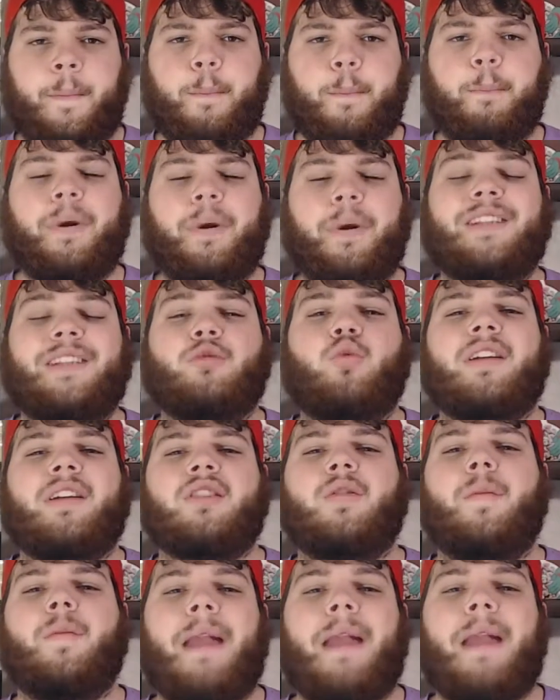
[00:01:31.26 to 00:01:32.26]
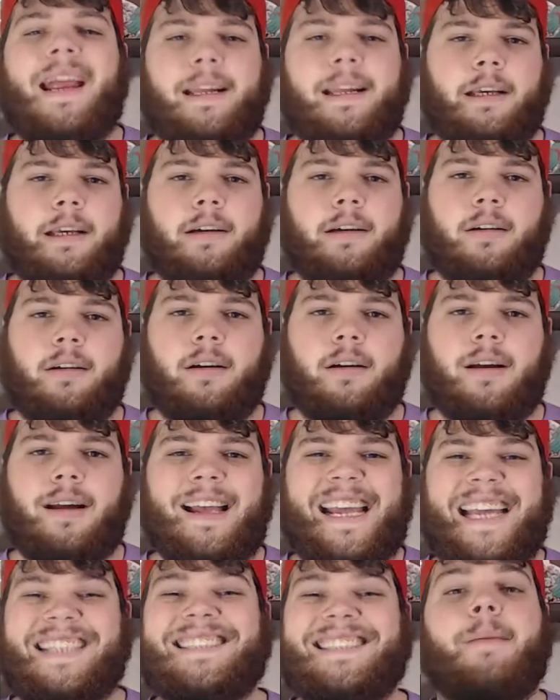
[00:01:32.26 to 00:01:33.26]
But it's WrestleMania.
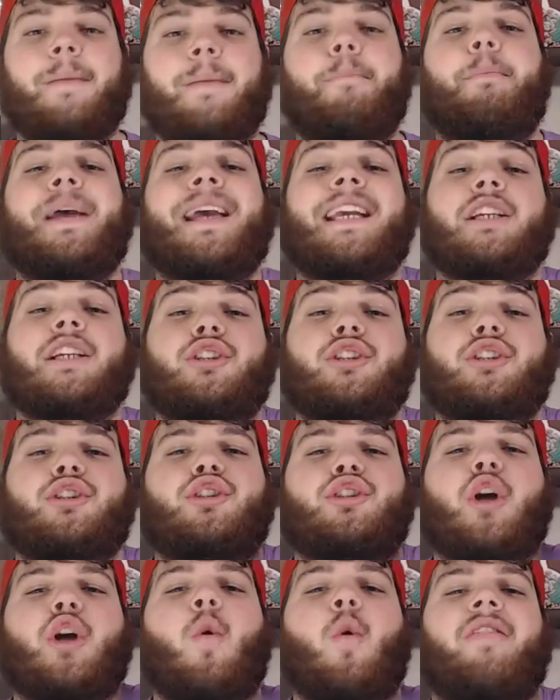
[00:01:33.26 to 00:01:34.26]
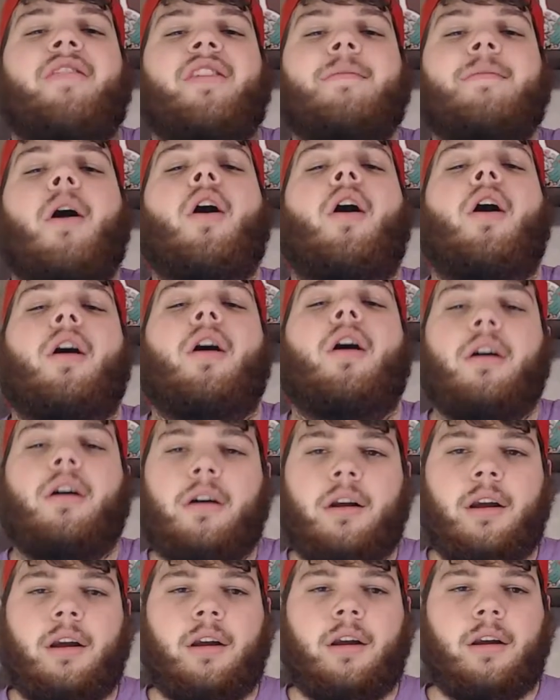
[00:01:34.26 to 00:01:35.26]
It's the biggest show of them all.
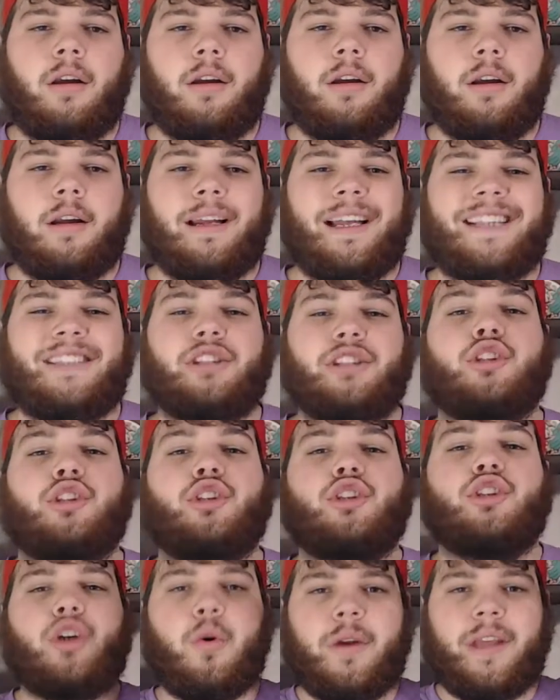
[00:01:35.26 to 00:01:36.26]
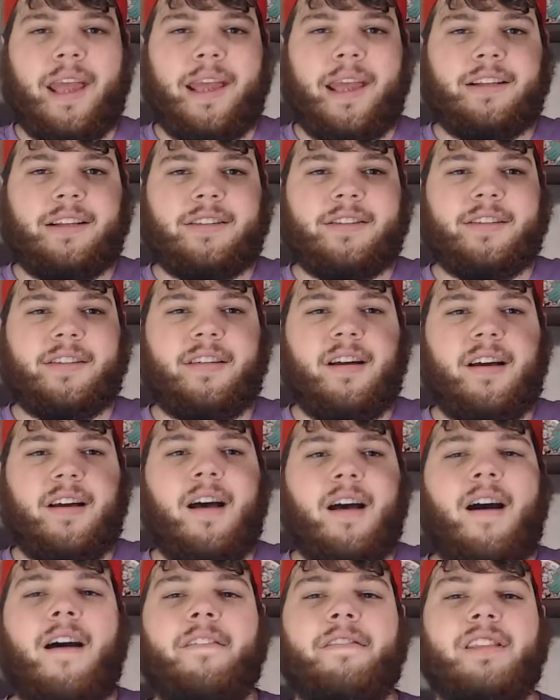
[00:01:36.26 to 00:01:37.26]
It's the showcase
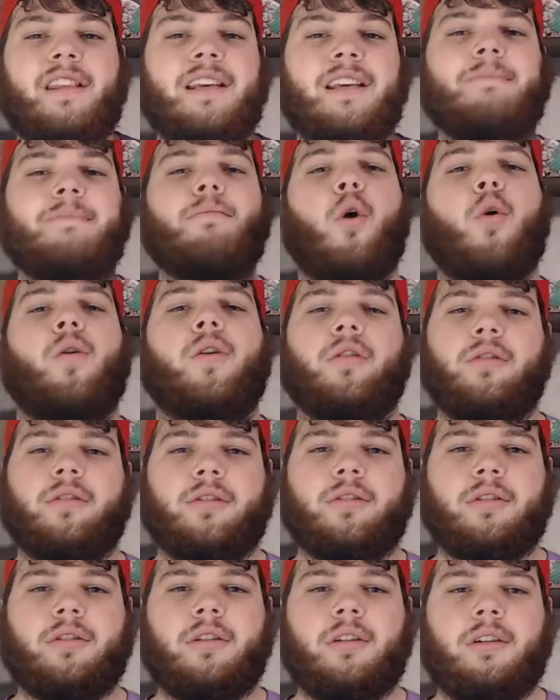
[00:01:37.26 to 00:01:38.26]
of the immortals.